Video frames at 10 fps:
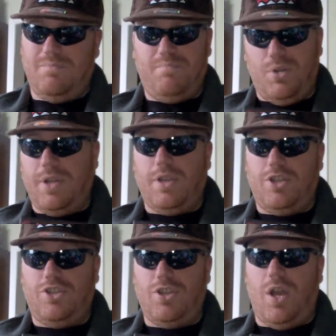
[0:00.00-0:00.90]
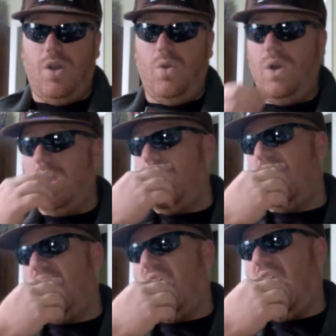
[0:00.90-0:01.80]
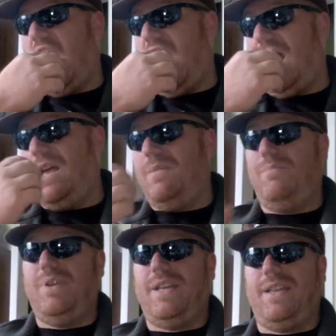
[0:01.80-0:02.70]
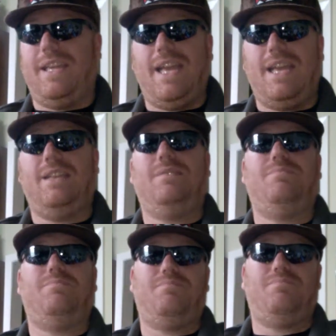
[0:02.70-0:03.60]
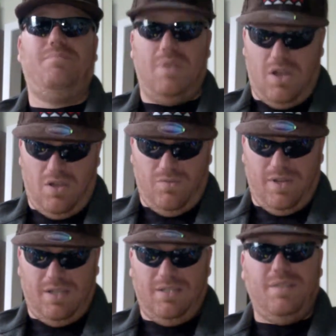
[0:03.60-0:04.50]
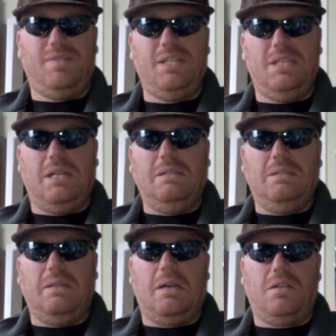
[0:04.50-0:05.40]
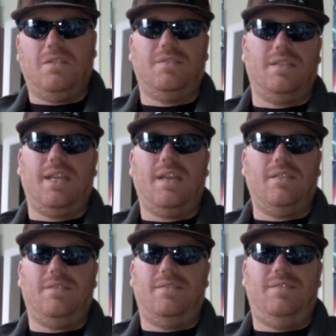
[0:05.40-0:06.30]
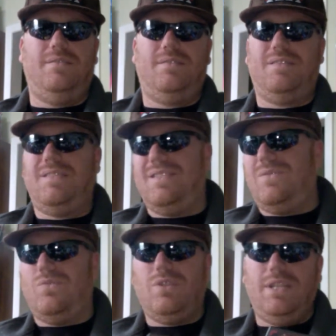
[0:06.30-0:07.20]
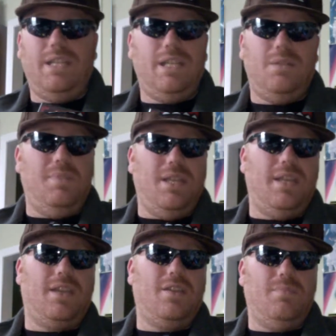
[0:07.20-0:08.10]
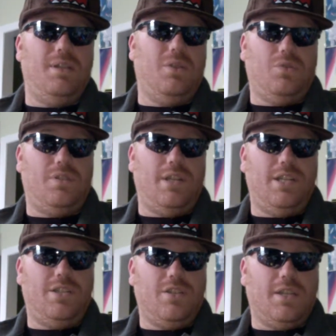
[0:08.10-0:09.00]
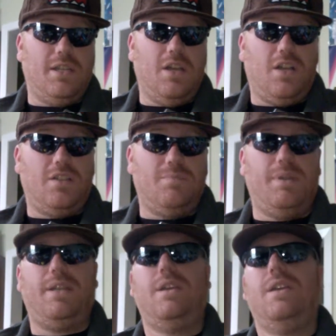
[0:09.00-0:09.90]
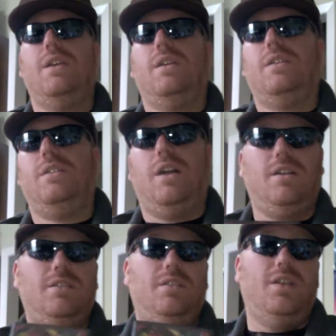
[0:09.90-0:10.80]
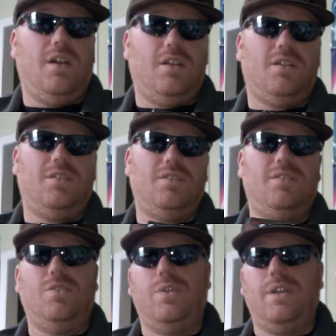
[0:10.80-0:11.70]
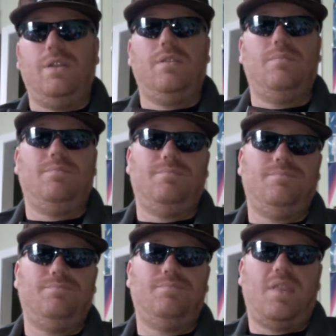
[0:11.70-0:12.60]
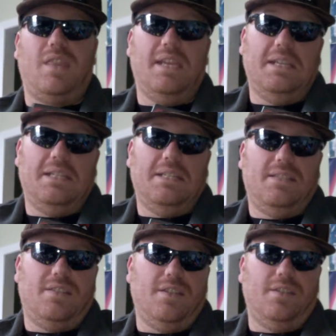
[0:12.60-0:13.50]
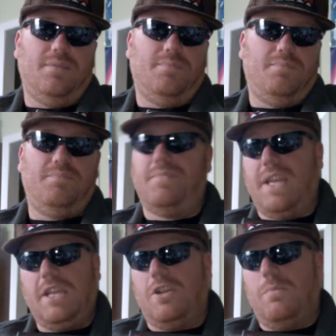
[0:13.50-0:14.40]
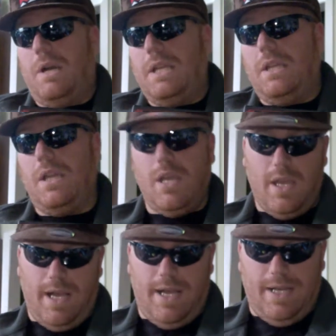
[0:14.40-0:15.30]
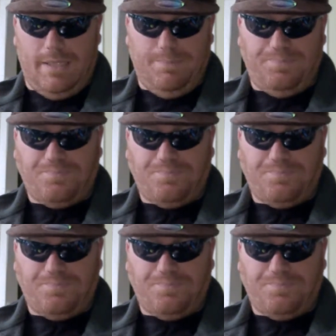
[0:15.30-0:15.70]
pretty good show, but again, all relatively young dolls. Again, didn't really need to be. They could have been older age looking dolls, but young dolls doing things to take your money. I